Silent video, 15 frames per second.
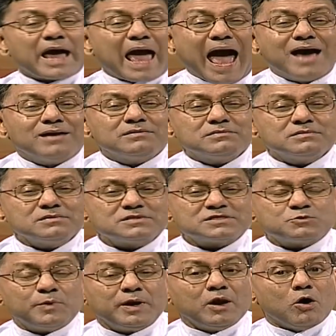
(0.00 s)

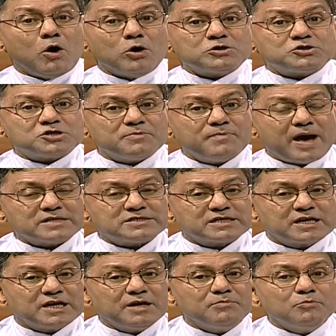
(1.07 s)
hands will
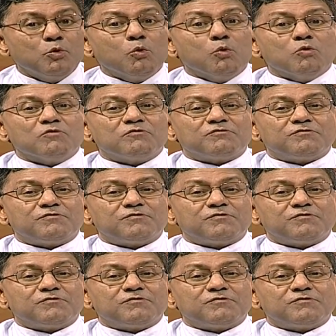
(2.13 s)
automatically move